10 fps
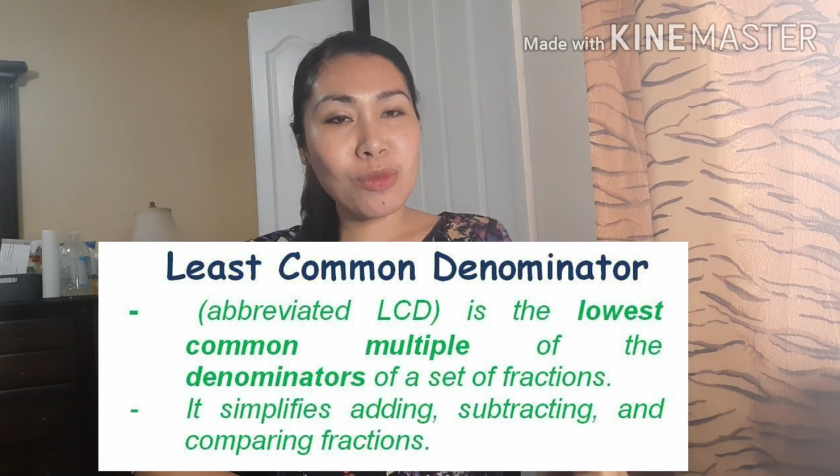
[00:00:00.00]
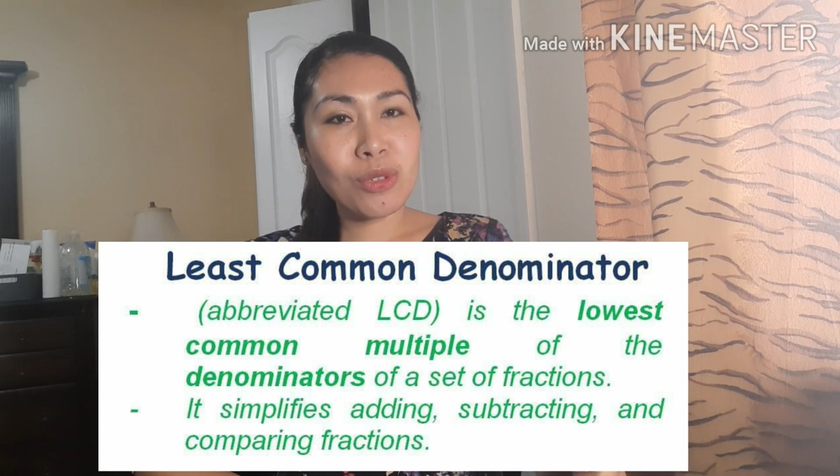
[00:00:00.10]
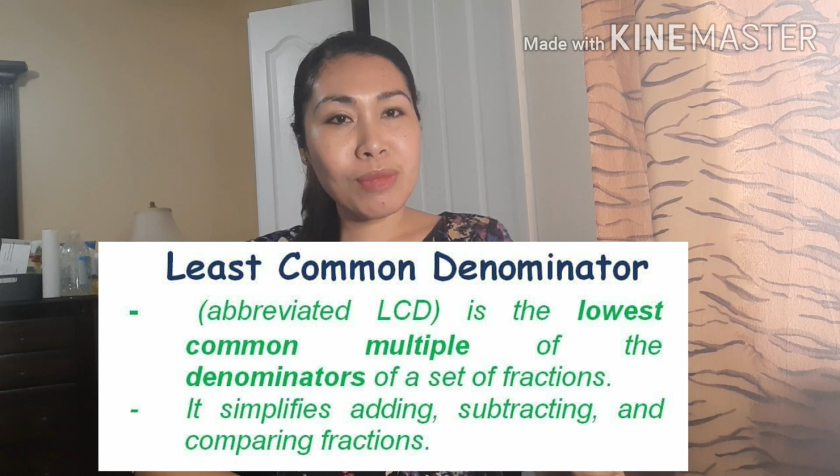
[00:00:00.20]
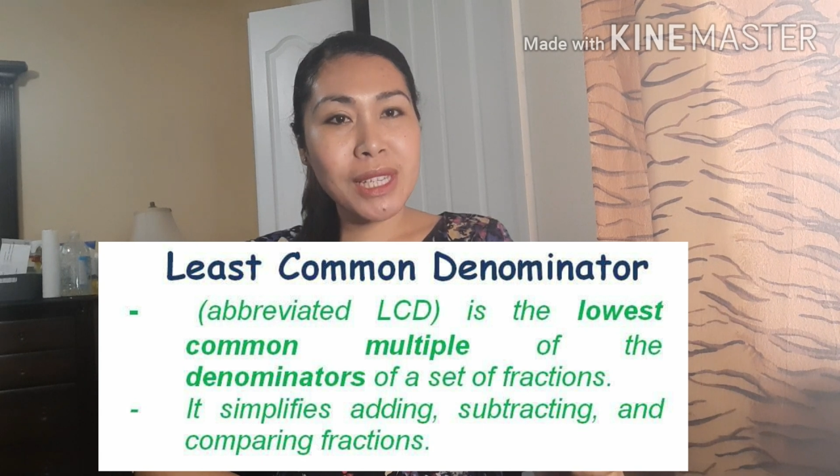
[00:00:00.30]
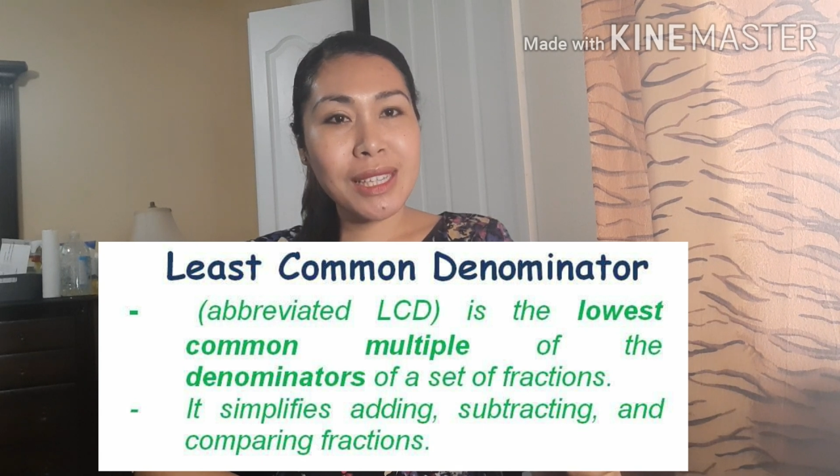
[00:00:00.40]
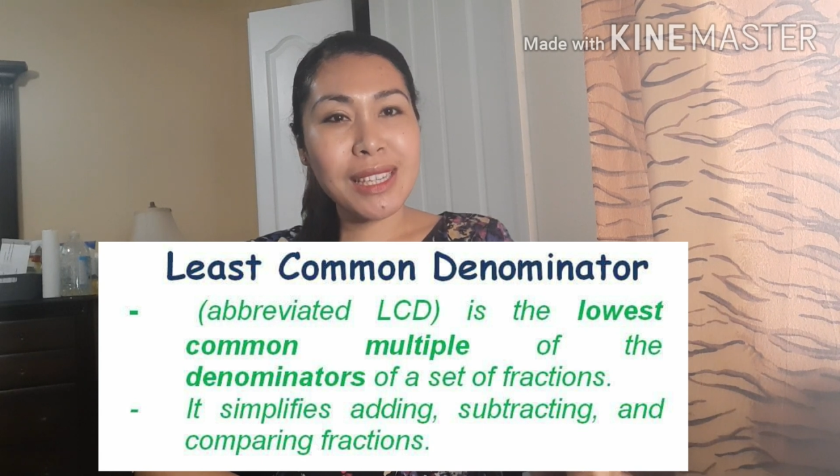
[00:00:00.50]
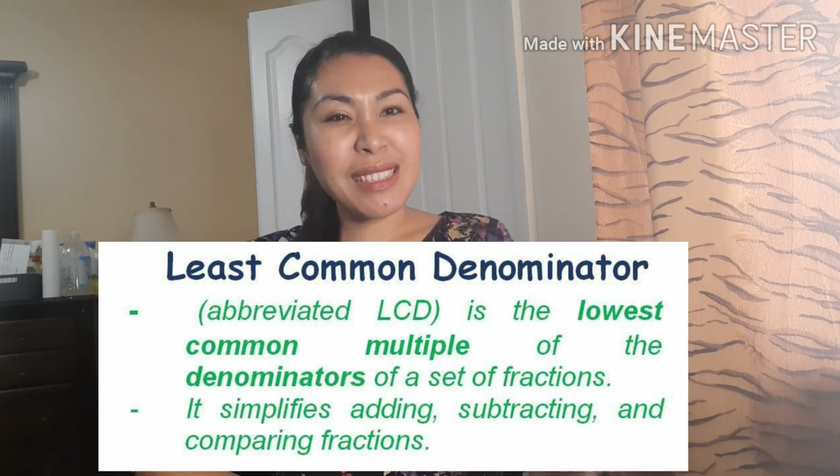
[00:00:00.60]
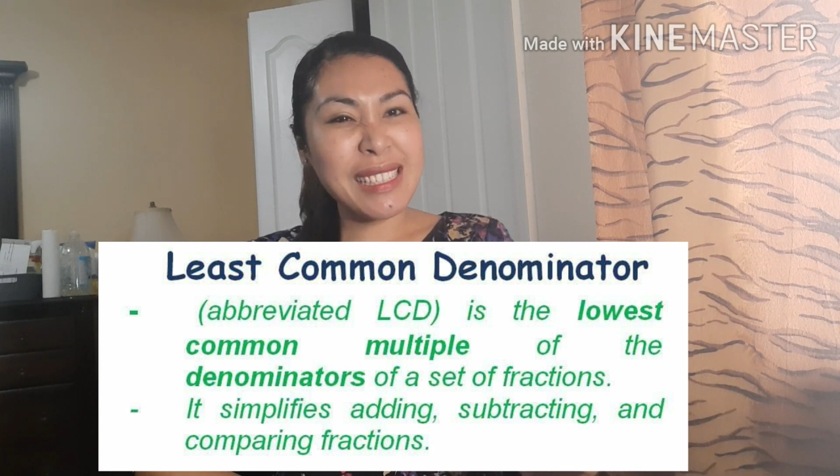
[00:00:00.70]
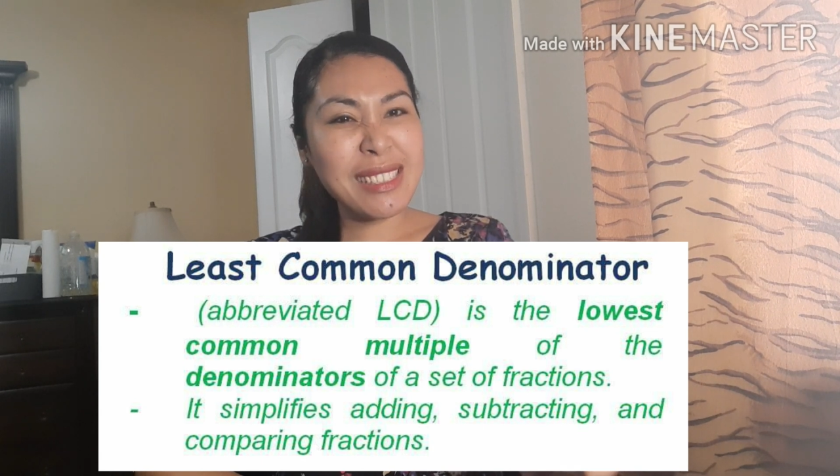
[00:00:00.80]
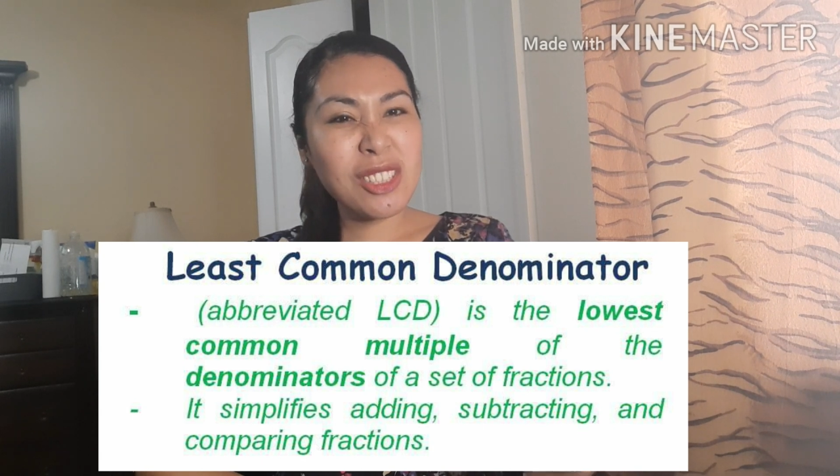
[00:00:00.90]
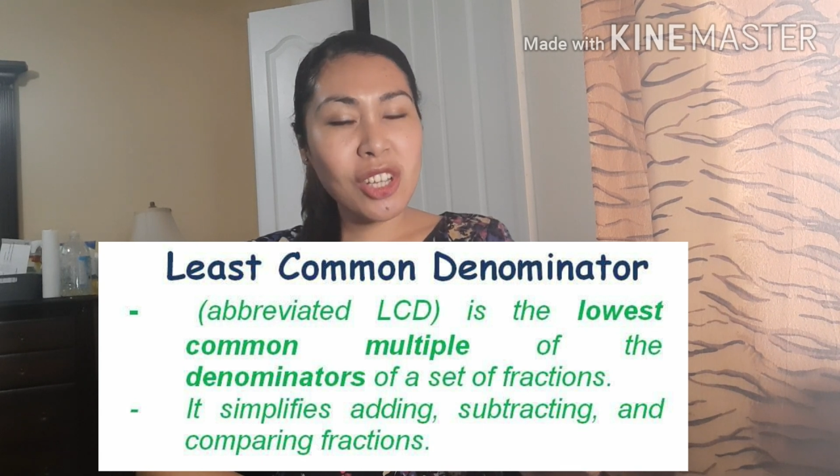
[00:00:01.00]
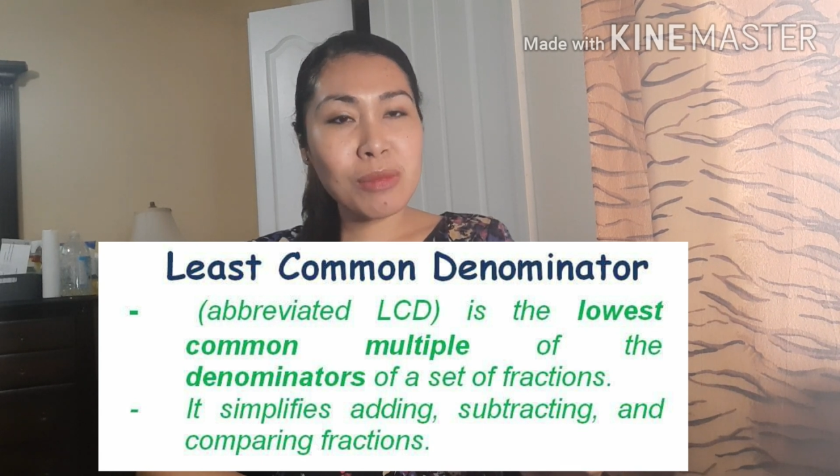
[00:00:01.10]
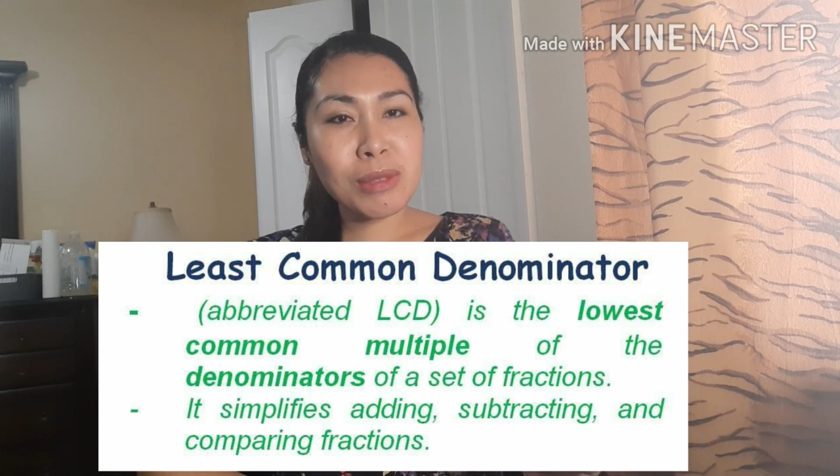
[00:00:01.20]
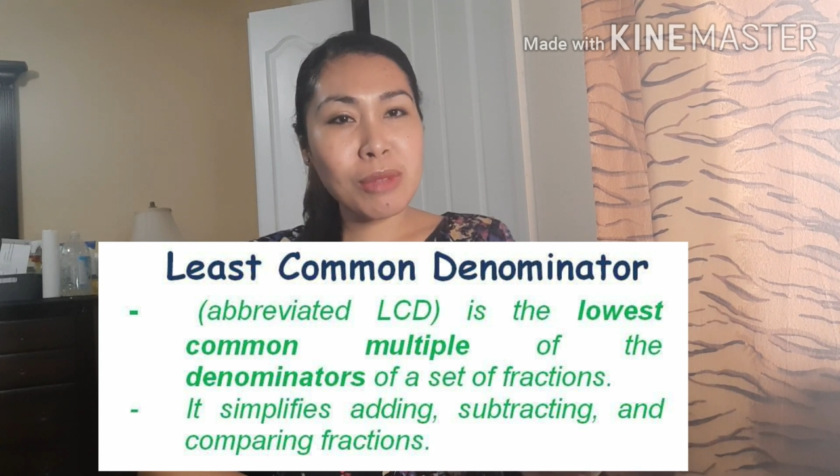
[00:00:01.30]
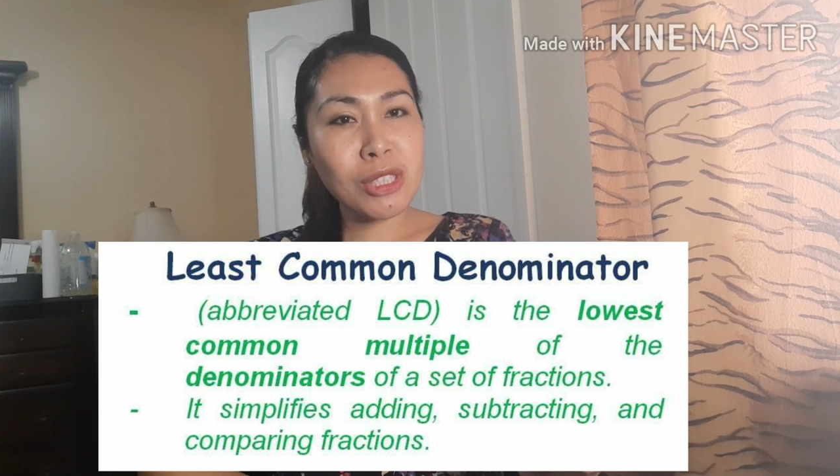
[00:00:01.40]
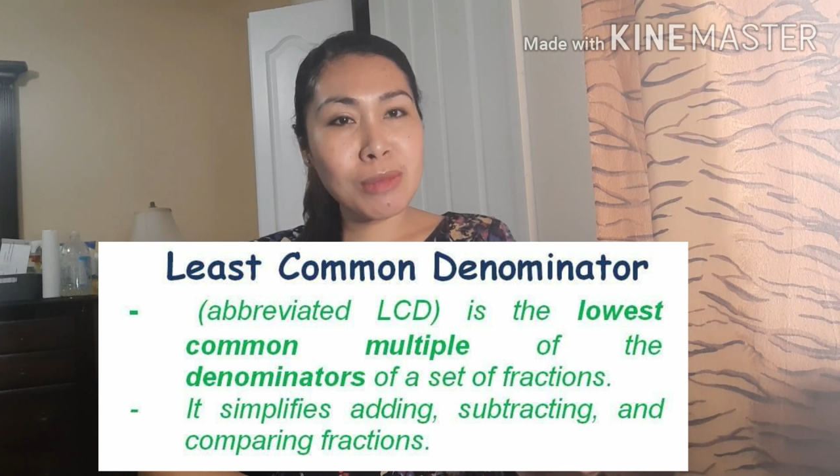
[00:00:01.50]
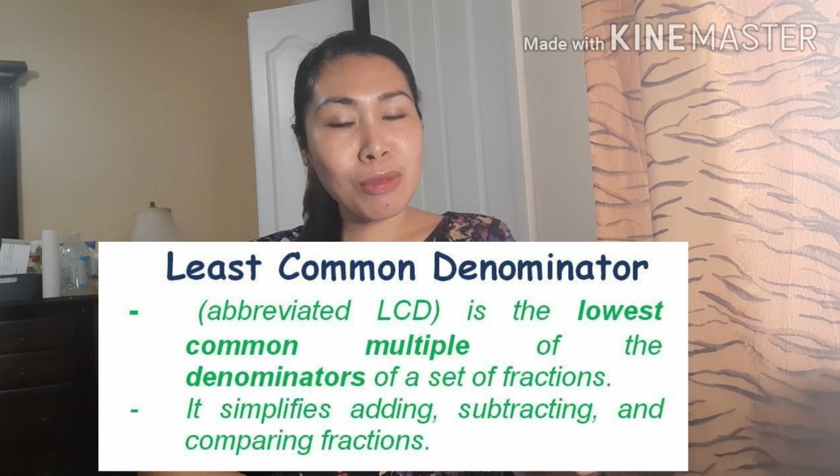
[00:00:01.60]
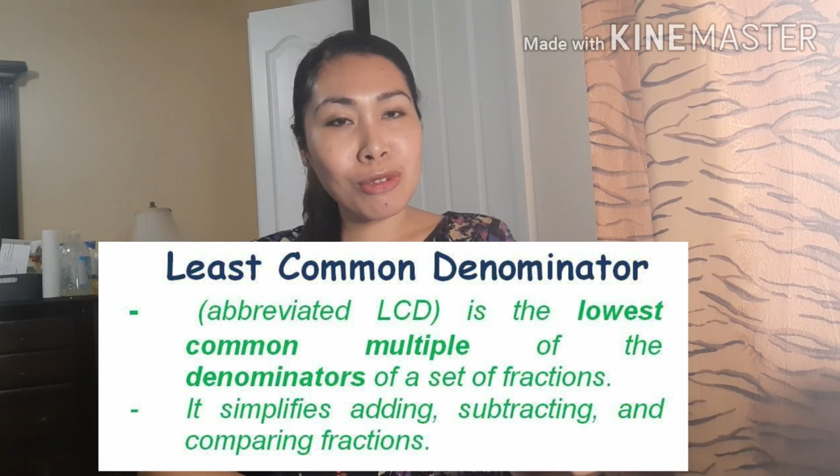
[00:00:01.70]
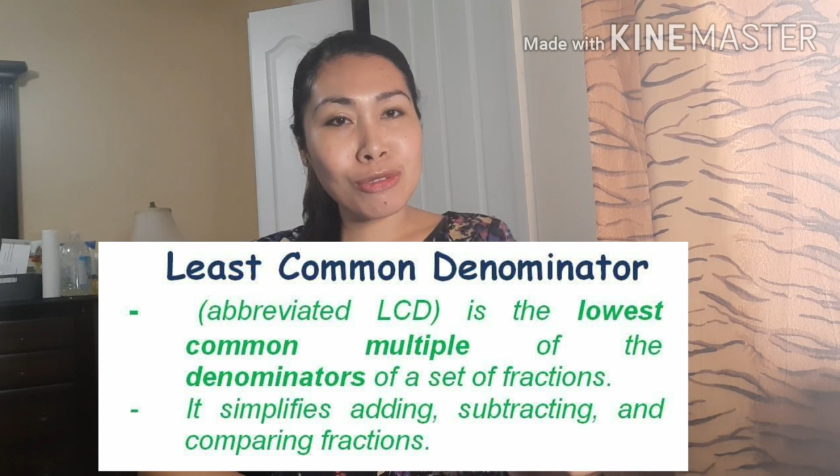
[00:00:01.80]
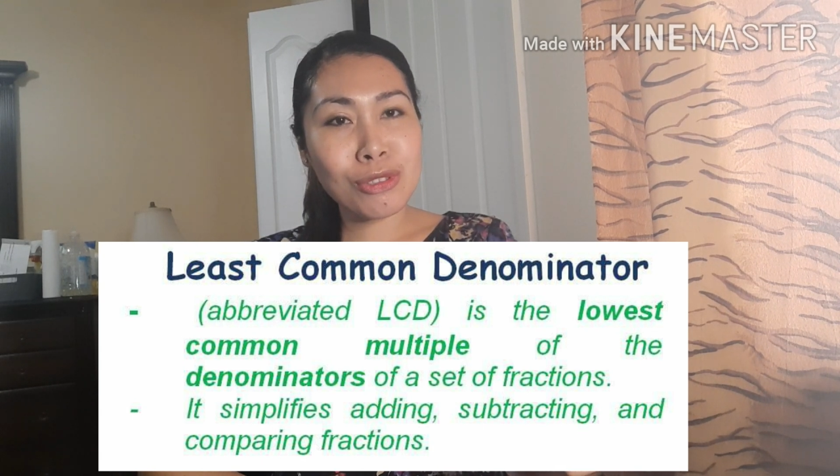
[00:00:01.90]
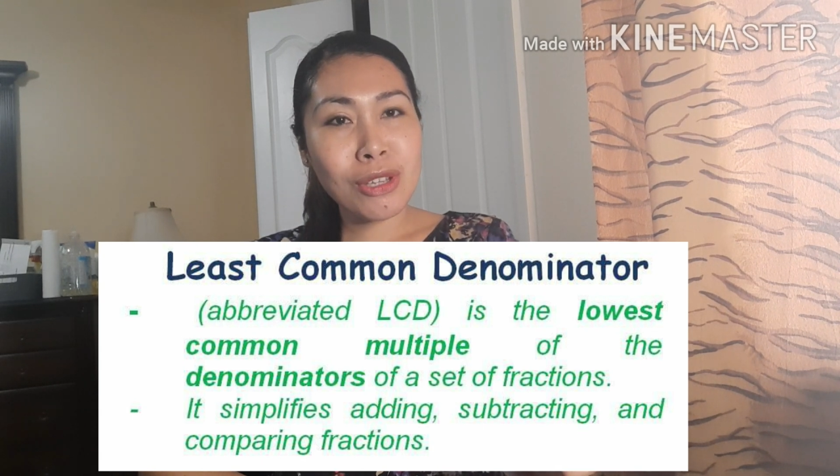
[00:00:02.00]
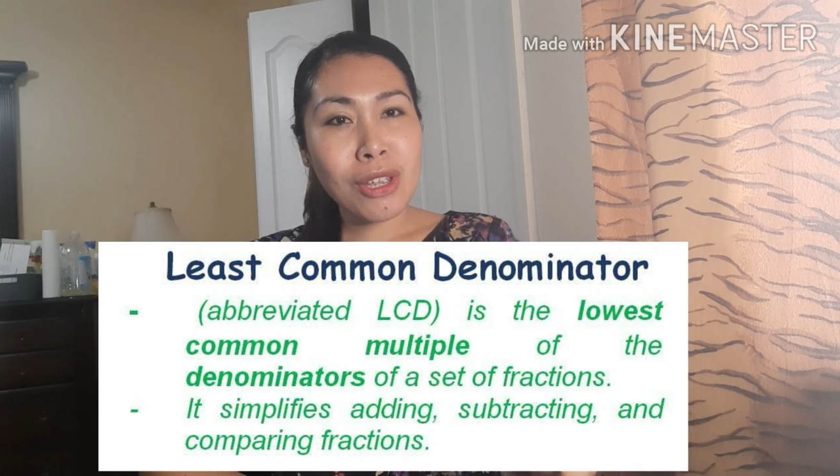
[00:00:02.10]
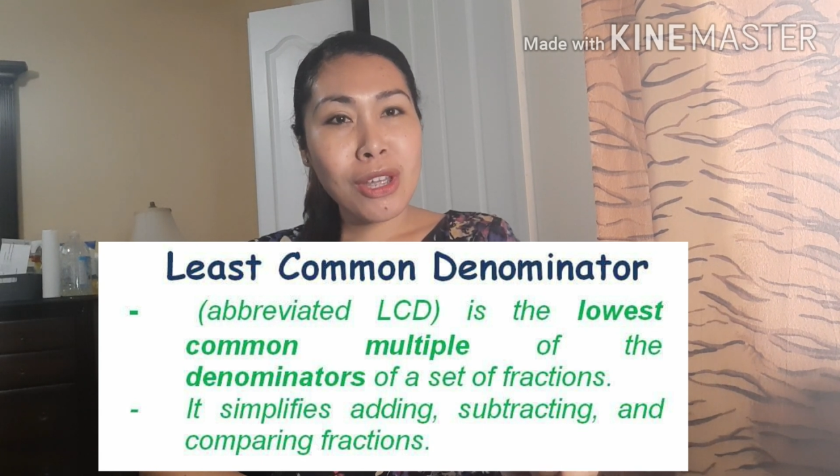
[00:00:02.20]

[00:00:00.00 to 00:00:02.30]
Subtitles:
would be the least common multiples